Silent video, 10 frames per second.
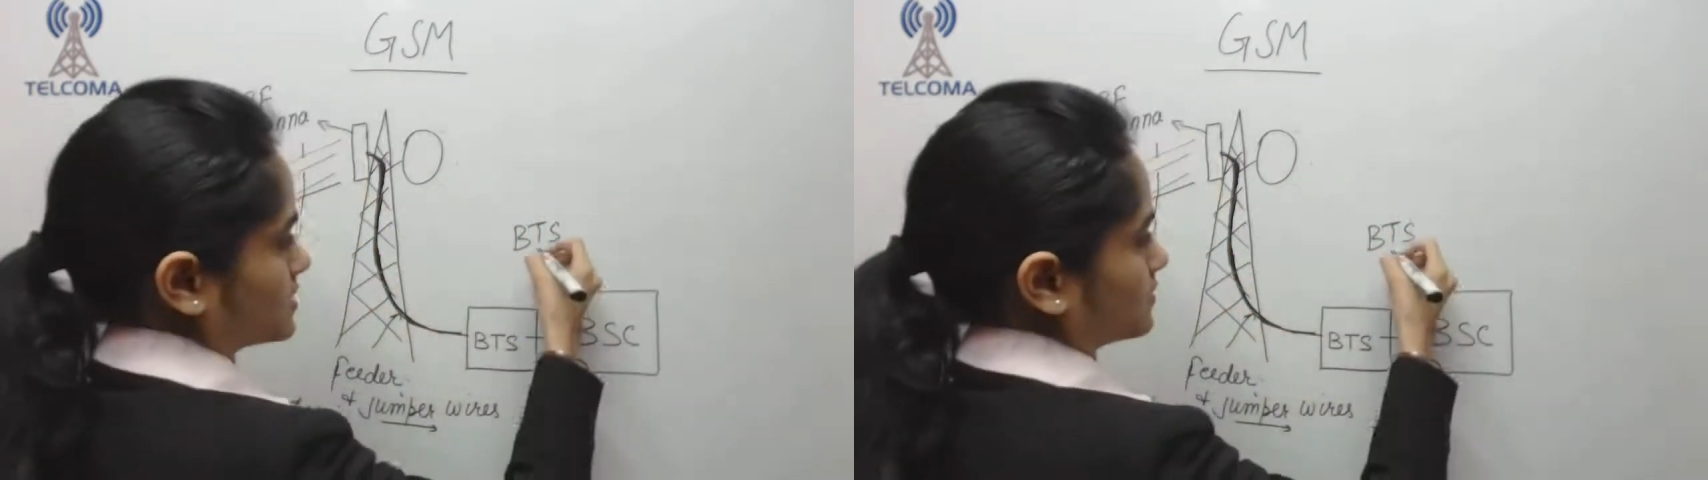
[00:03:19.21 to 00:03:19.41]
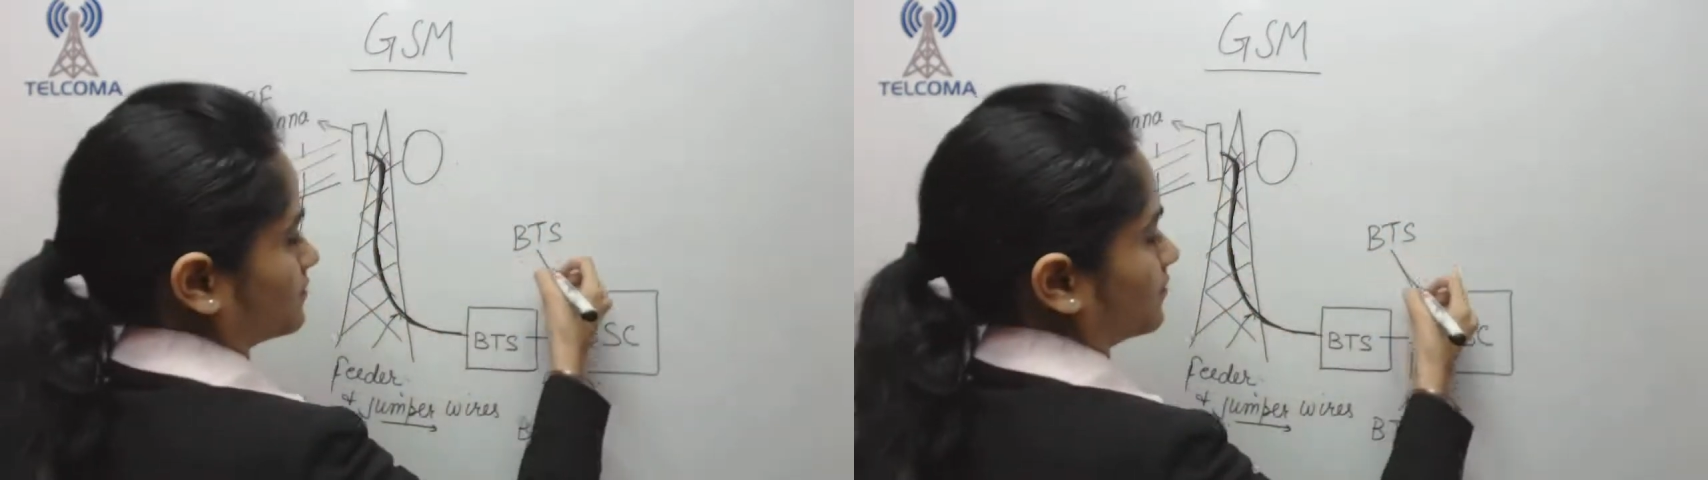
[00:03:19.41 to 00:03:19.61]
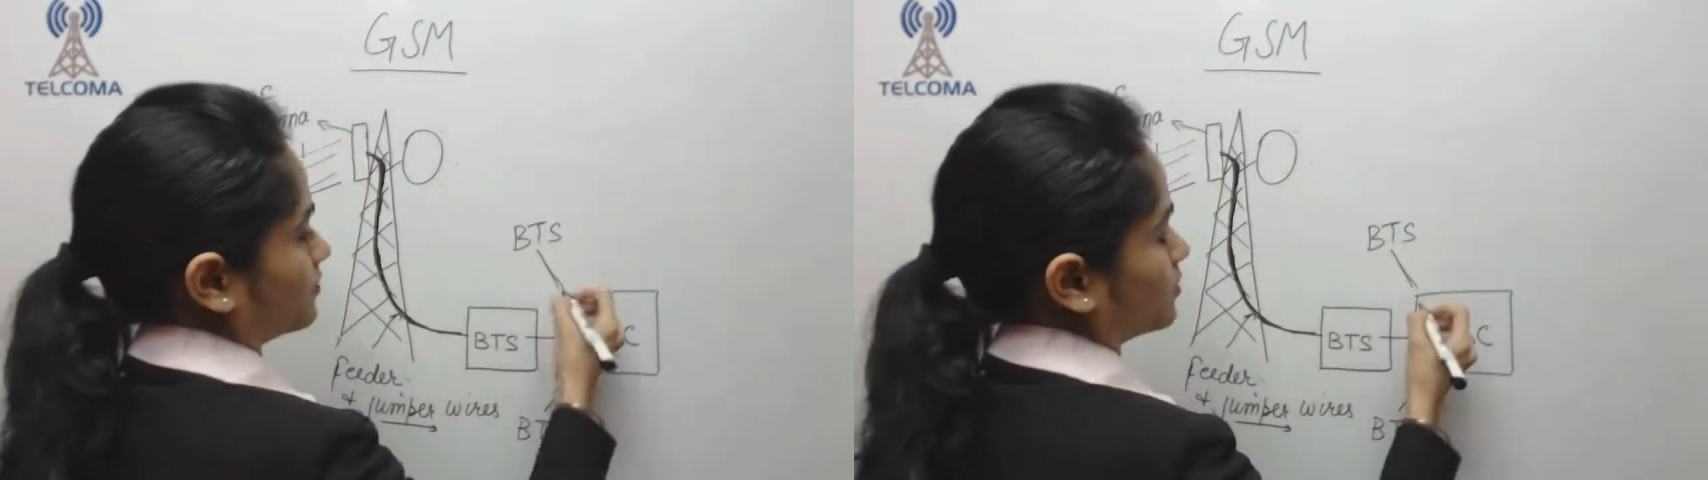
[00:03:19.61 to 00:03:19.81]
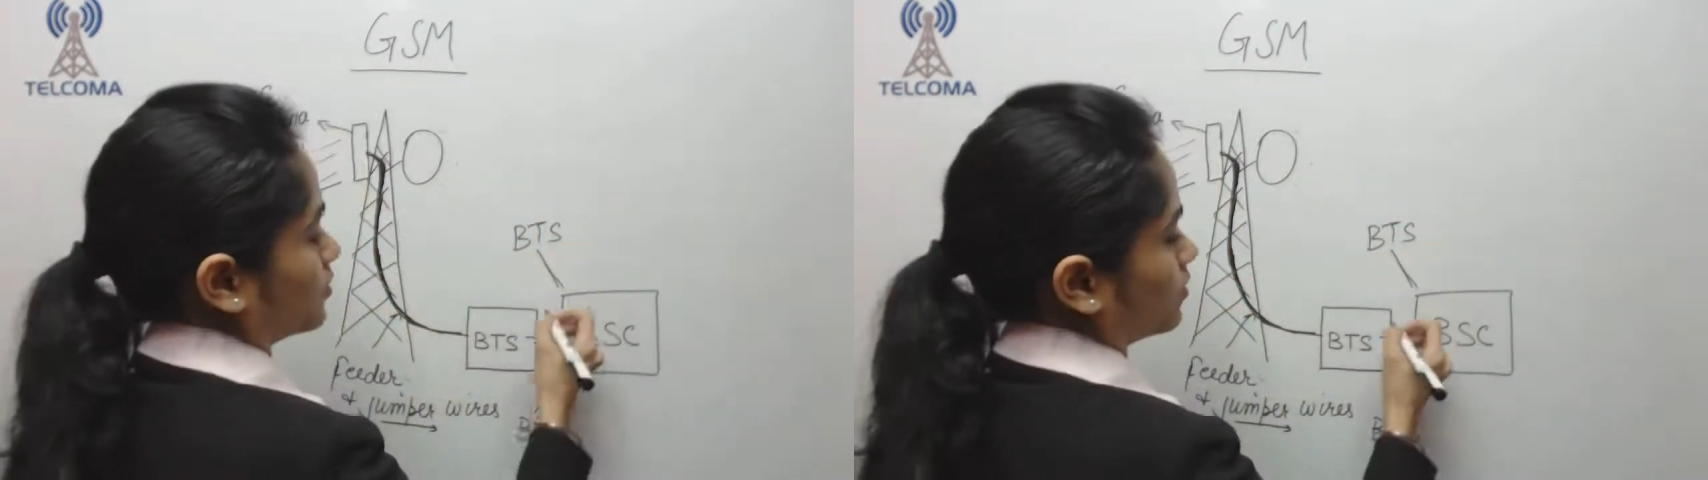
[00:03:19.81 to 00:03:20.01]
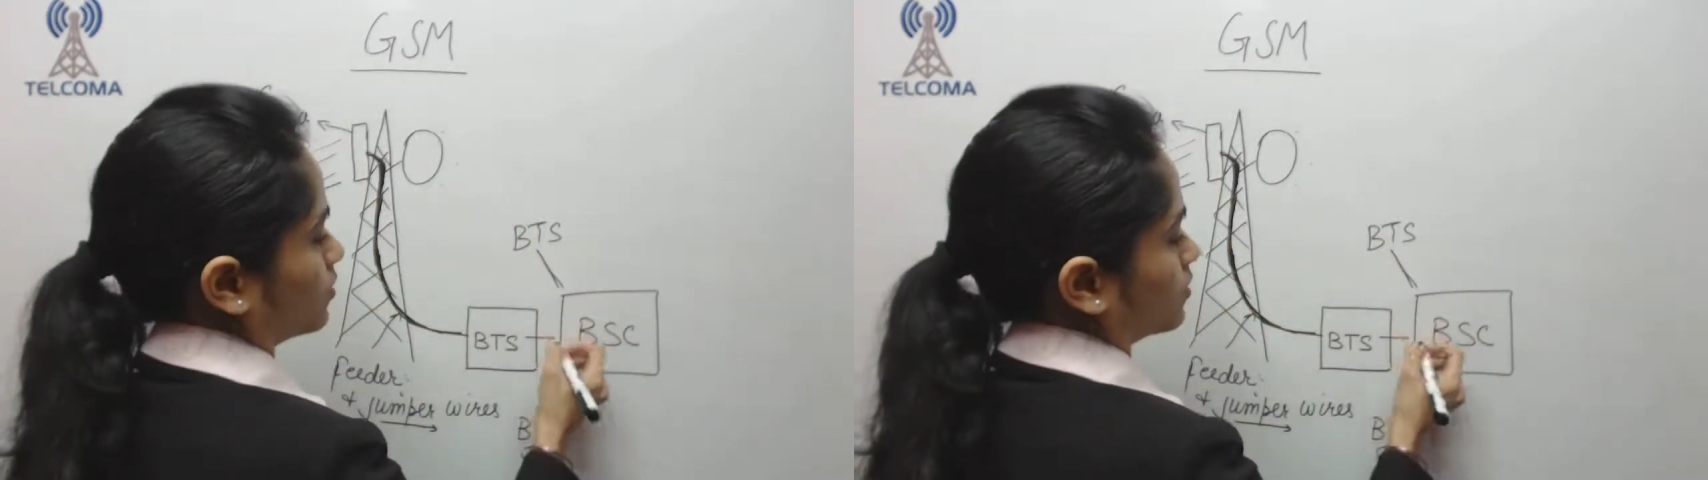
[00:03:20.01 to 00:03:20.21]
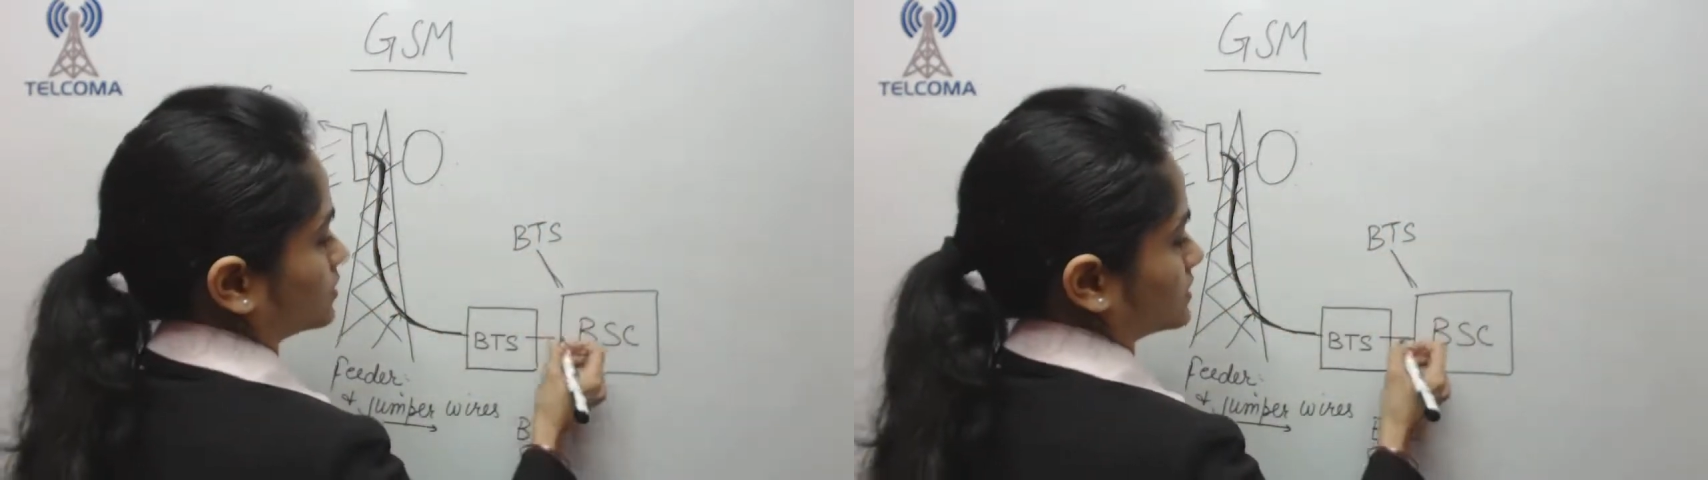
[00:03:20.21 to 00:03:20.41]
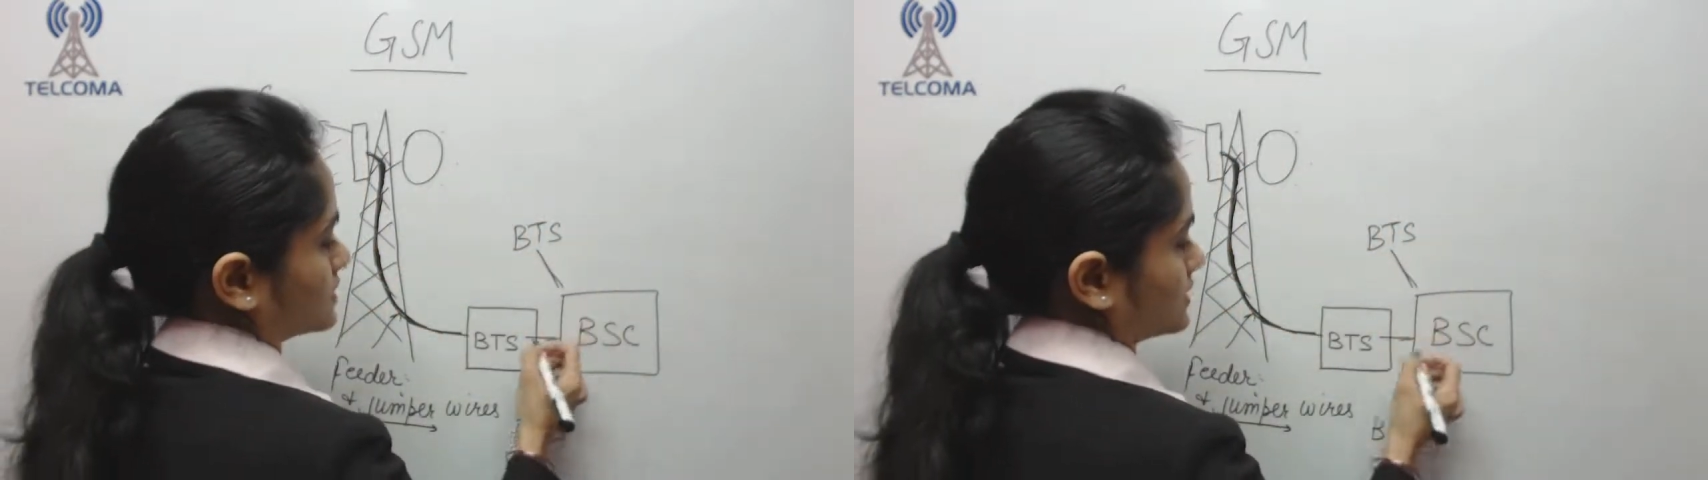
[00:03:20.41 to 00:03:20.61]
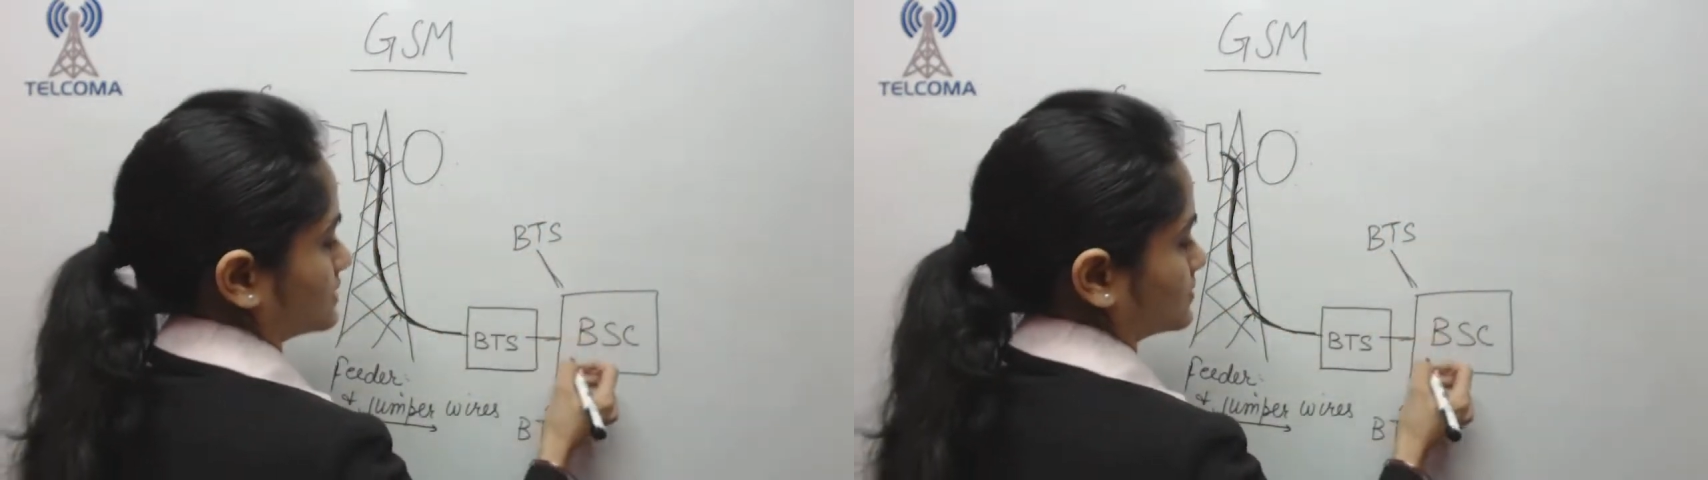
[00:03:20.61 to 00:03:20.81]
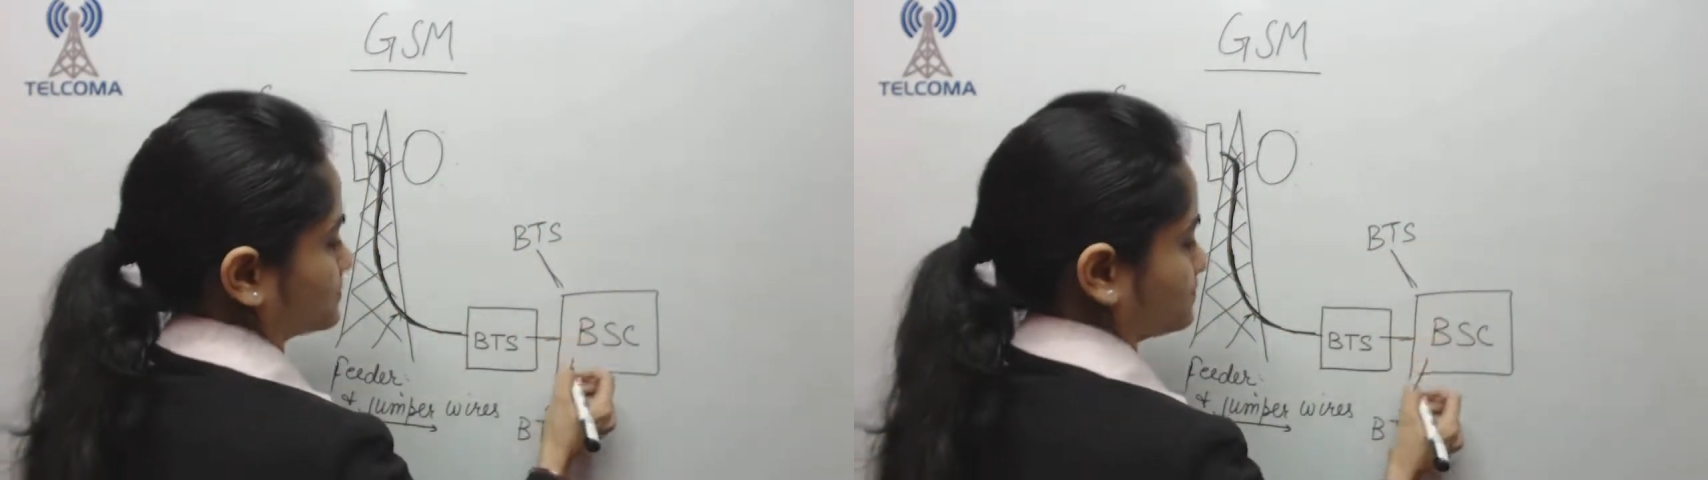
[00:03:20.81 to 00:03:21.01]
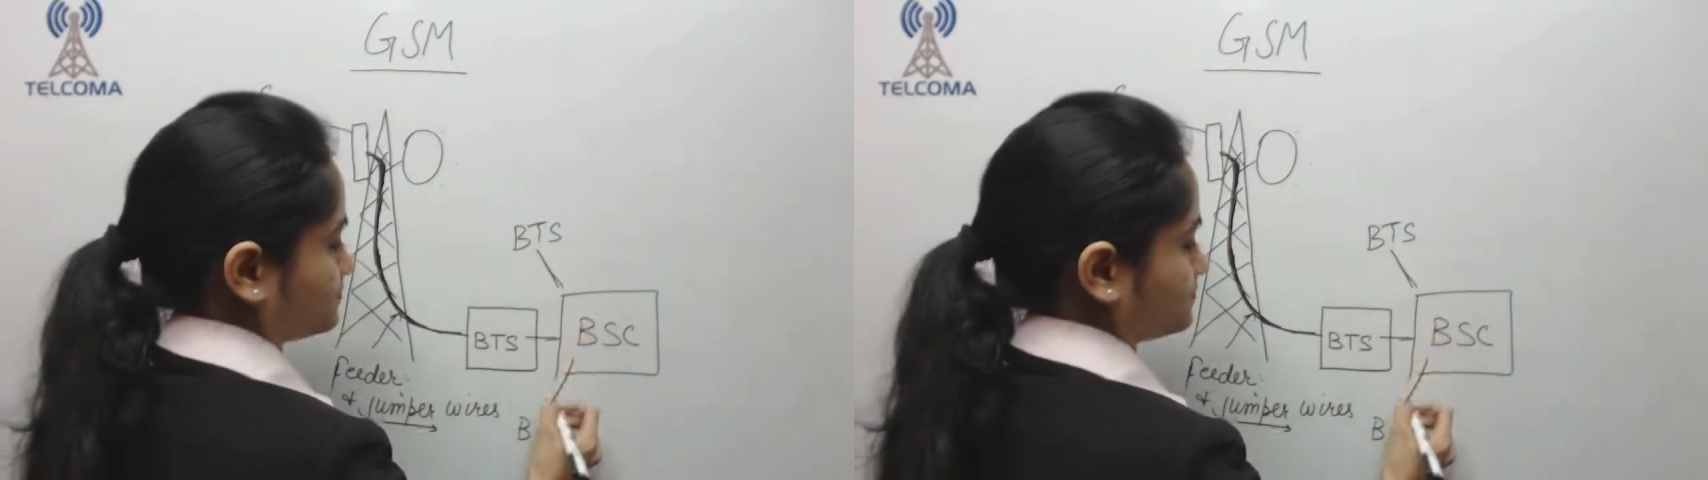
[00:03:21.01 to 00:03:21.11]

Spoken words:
signal from all the sides.